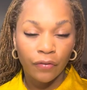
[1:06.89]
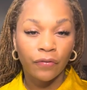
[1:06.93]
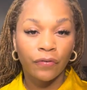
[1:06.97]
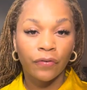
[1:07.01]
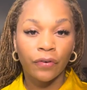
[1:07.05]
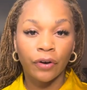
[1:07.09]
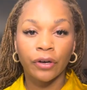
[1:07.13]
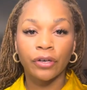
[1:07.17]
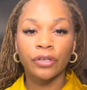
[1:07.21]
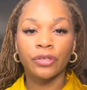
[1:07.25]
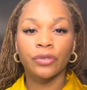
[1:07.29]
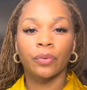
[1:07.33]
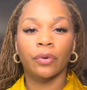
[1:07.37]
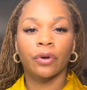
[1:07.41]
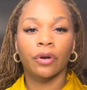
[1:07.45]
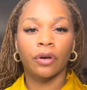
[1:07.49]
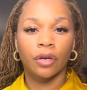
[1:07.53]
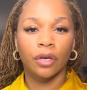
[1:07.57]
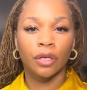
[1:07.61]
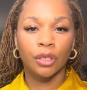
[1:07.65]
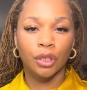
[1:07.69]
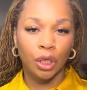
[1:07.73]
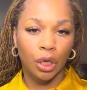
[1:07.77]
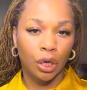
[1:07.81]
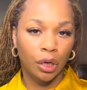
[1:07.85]
First, we're
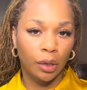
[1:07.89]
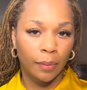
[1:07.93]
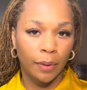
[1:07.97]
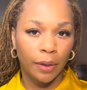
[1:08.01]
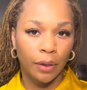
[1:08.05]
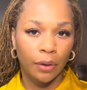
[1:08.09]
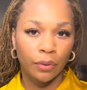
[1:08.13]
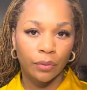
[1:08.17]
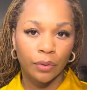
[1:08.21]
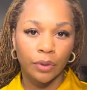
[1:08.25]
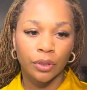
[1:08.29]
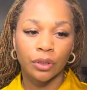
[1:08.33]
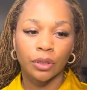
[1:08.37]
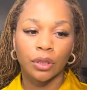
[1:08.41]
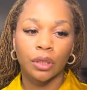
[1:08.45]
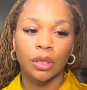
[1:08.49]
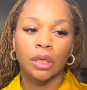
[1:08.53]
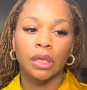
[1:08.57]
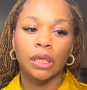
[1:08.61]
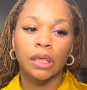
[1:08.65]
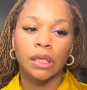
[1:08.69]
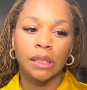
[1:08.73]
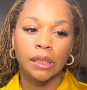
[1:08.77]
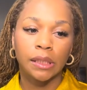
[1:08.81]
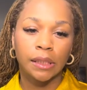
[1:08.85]
gonna talk about
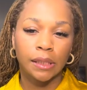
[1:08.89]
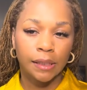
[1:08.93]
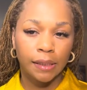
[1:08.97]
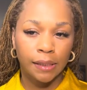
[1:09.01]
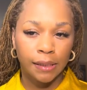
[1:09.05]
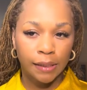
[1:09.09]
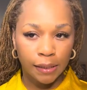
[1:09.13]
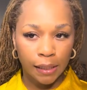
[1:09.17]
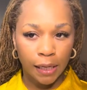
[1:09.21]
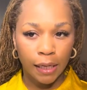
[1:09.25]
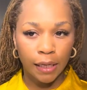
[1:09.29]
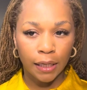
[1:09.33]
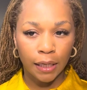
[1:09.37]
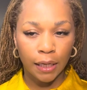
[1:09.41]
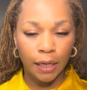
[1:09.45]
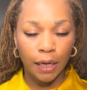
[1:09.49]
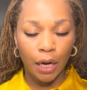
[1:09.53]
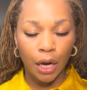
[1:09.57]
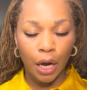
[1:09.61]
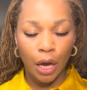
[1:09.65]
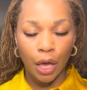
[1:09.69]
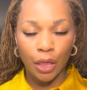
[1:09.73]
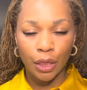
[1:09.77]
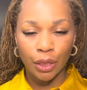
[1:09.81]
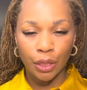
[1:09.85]

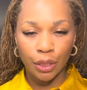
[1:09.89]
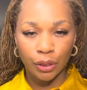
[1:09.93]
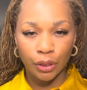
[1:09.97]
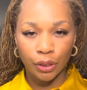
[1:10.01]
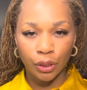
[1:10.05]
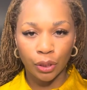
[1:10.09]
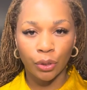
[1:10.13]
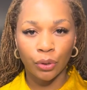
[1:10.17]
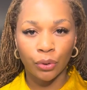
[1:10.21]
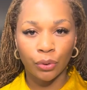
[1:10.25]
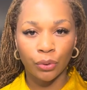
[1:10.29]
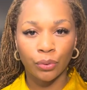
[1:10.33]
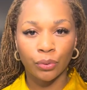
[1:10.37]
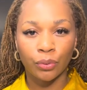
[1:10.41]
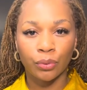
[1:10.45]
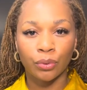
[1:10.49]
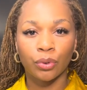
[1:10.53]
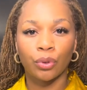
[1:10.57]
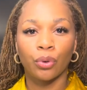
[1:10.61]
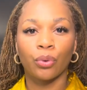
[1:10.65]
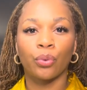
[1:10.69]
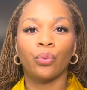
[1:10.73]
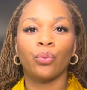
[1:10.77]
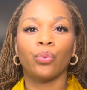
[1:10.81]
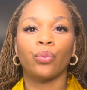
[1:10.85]
setting the
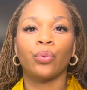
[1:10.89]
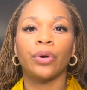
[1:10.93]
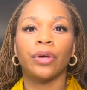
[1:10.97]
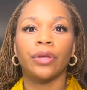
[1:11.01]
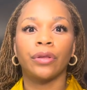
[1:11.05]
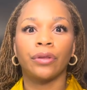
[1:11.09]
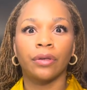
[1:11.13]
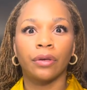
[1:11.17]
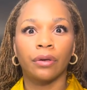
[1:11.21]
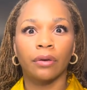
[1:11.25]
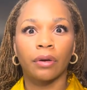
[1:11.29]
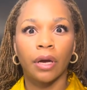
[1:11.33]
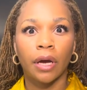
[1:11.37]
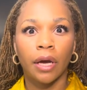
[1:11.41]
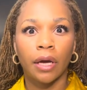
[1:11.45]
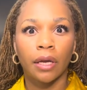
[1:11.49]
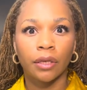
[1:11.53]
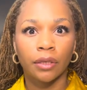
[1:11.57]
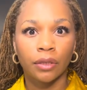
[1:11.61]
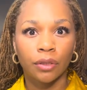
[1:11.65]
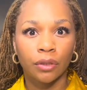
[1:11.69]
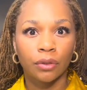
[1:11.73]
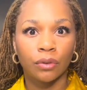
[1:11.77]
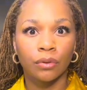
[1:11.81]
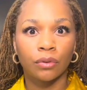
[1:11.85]
tone with your
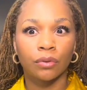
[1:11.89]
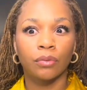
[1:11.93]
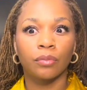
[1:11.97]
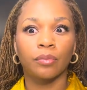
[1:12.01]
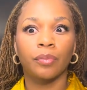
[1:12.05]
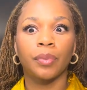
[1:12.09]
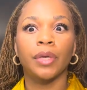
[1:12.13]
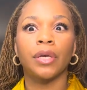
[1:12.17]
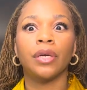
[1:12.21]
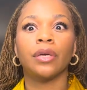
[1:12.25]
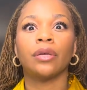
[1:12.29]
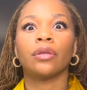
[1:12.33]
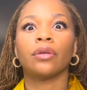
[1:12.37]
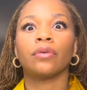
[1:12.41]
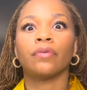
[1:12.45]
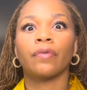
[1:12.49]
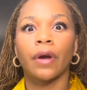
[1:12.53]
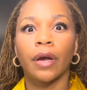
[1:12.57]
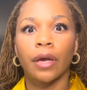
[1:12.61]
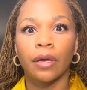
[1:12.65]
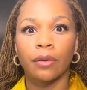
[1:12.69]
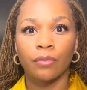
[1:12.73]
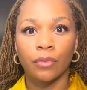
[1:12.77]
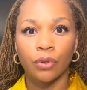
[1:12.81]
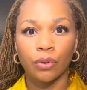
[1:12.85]
attitude. Be in the
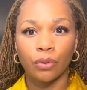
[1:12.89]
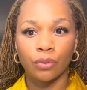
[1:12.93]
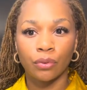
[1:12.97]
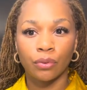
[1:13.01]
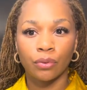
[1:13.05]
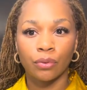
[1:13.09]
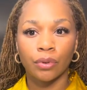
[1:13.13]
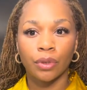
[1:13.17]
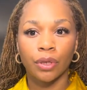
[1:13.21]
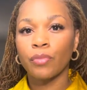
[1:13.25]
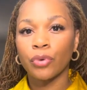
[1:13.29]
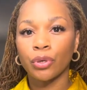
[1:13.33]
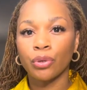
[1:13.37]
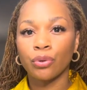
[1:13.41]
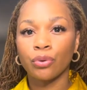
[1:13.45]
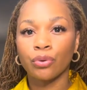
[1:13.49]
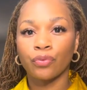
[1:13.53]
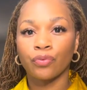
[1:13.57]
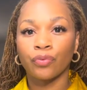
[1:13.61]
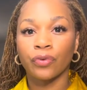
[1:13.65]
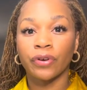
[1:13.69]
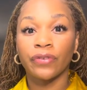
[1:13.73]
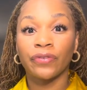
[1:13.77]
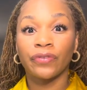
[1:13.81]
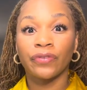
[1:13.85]
right mood. Mood
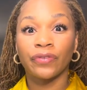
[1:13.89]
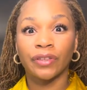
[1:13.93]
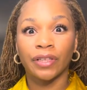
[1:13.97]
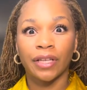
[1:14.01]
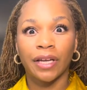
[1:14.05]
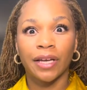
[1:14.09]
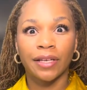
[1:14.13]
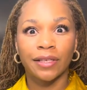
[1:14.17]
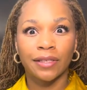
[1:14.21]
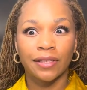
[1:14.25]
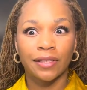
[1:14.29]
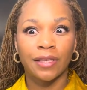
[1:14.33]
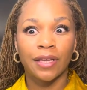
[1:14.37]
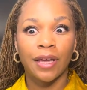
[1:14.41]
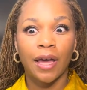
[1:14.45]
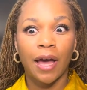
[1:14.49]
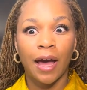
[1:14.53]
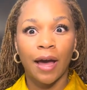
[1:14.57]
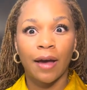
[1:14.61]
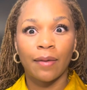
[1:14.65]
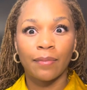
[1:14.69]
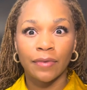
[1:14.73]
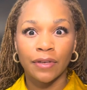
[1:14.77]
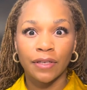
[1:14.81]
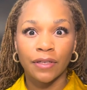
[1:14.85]
reflects the
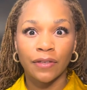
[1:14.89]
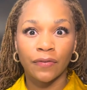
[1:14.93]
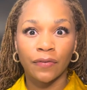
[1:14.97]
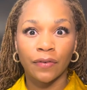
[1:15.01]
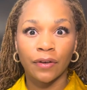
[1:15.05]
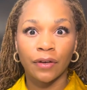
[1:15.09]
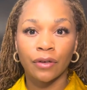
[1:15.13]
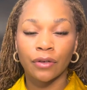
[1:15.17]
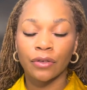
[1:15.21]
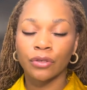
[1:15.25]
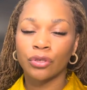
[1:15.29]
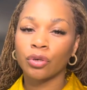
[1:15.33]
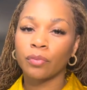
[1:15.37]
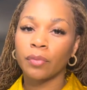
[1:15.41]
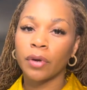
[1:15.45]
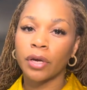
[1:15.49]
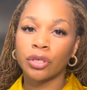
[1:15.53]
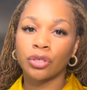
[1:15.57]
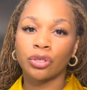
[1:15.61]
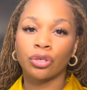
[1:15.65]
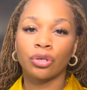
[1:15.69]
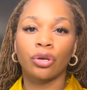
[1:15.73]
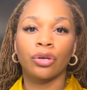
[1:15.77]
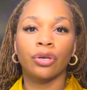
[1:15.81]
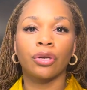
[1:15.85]
atmosphere. So make
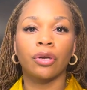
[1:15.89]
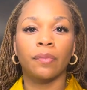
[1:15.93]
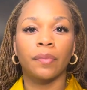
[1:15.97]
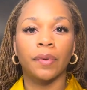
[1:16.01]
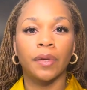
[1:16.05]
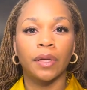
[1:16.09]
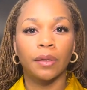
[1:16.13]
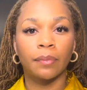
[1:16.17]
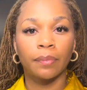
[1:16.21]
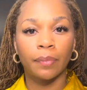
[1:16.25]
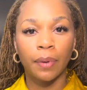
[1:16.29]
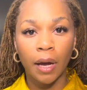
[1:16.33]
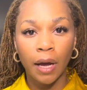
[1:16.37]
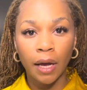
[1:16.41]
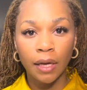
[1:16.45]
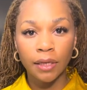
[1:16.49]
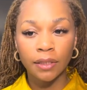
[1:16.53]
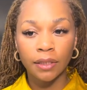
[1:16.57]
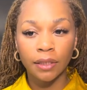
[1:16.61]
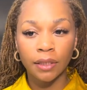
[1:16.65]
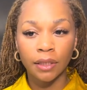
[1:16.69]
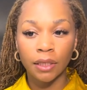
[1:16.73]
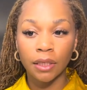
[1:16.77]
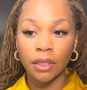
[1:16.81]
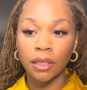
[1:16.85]
sure you're being
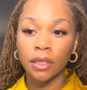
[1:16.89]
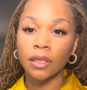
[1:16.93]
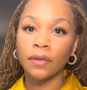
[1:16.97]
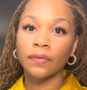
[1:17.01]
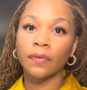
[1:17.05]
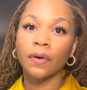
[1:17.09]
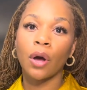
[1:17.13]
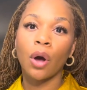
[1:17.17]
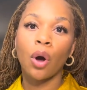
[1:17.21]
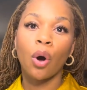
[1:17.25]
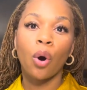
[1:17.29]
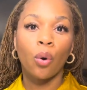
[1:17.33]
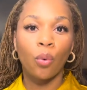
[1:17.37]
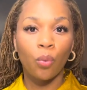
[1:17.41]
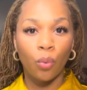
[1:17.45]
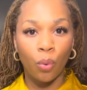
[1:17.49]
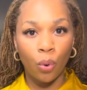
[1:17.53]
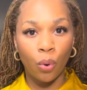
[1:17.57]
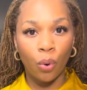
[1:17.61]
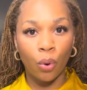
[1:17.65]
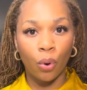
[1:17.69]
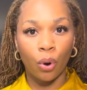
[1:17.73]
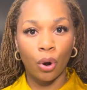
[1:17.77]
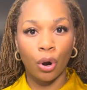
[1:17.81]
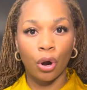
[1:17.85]
positive,
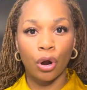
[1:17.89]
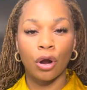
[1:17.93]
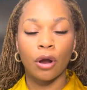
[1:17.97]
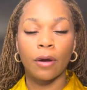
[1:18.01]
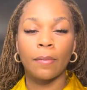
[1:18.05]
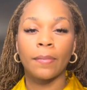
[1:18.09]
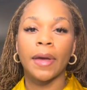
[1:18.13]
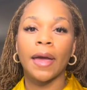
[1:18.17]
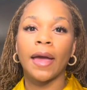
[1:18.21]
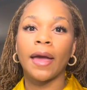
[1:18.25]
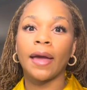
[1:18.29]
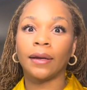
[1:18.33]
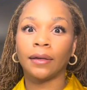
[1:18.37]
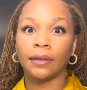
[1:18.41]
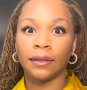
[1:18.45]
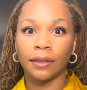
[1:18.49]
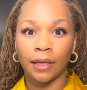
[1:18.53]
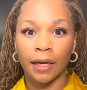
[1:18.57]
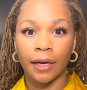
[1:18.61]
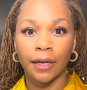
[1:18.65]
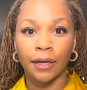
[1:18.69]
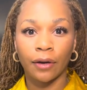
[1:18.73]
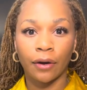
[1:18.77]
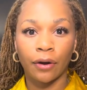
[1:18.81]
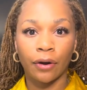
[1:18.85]
warm, and
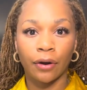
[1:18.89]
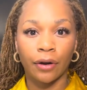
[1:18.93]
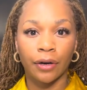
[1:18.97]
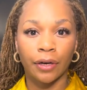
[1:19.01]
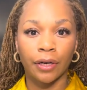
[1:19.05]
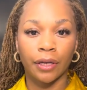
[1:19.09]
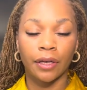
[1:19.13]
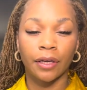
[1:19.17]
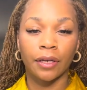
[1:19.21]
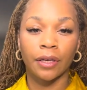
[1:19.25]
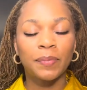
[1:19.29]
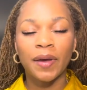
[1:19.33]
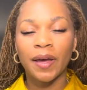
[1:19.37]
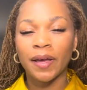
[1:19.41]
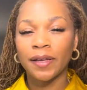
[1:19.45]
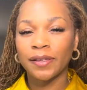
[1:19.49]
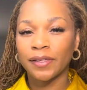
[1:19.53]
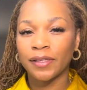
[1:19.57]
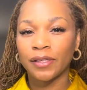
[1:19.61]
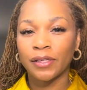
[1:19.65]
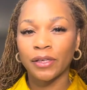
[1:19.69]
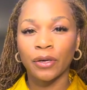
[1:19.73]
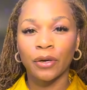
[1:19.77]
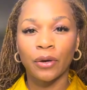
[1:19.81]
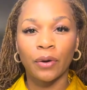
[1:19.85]
lighthearted.
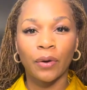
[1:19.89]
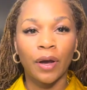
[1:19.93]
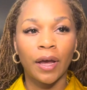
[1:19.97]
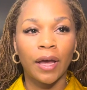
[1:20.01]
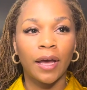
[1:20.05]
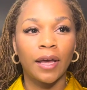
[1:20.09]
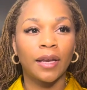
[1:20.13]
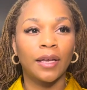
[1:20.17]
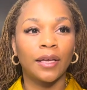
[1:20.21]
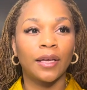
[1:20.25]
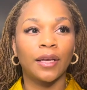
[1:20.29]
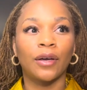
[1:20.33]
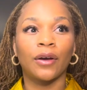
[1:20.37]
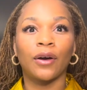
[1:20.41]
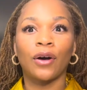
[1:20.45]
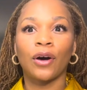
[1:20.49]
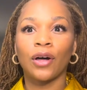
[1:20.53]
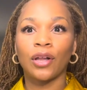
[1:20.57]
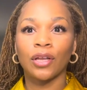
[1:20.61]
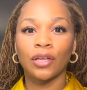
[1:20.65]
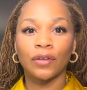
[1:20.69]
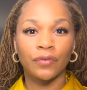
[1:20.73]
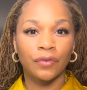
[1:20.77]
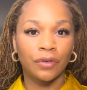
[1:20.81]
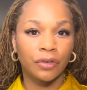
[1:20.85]
Best to go ahead and get
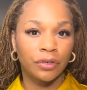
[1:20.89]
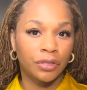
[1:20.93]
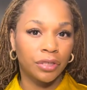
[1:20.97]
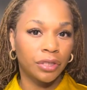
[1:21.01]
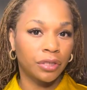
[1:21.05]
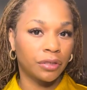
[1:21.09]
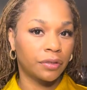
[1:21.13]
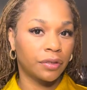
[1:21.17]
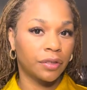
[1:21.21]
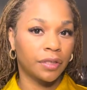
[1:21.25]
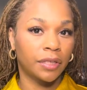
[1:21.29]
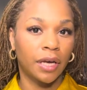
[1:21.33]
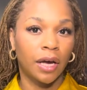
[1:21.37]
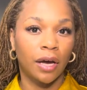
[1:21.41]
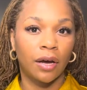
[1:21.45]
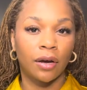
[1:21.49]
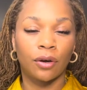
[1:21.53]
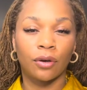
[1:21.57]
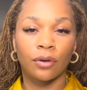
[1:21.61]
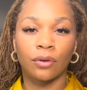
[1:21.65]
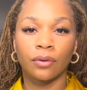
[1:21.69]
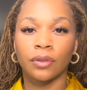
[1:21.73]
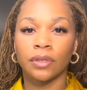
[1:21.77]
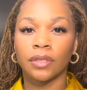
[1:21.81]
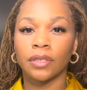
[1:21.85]
all of your jitters
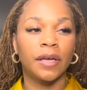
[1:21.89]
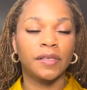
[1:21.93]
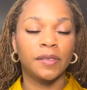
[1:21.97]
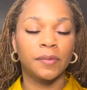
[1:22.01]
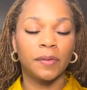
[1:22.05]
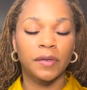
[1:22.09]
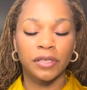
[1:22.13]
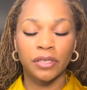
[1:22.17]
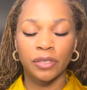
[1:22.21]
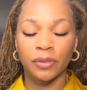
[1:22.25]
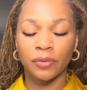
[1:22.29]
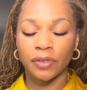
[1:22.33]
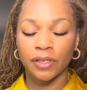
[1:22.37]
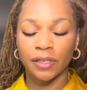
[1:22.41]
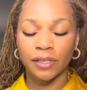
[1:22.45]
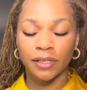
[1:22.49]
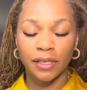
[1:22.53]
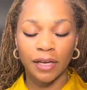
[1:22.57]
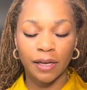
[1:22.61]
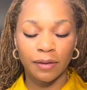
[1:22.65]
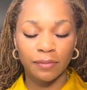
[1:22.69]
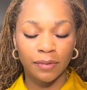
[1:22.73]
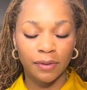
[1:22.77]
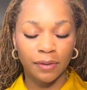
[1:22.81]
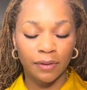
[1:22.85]
out, especially when
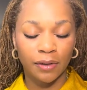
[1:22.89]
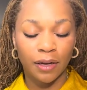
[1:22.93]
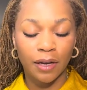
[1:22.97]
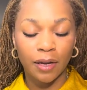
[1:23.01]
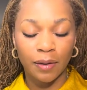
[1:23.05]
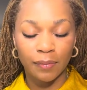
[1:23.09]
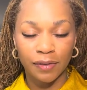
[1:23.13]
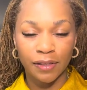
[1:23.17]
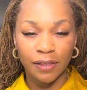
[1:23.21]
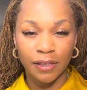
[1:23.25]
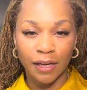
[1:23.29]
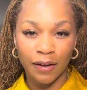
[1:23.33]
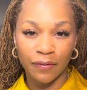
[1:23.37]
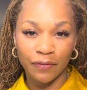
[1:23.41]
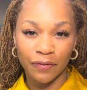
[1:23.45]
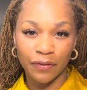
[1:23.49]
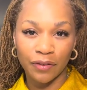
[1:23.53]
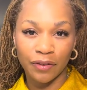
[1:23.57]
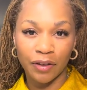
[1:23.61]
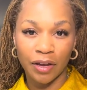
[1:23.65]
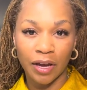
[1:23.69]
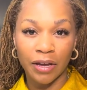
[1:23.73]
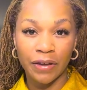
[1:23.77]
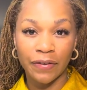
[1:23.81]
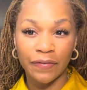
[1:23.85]
comes time for
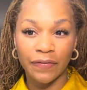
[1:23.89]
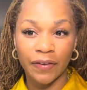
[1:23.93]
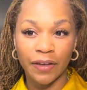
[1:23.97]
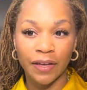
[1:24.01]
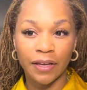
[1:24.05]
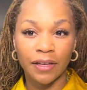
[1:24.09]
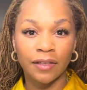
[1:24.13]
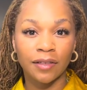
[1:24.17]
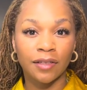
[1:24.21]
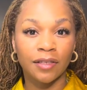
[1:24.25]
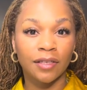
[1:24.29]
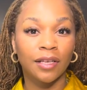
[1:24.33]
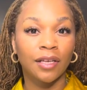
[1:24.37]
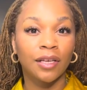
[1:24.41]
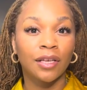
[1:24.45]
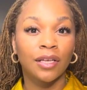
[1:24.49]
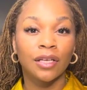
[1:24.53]
that event.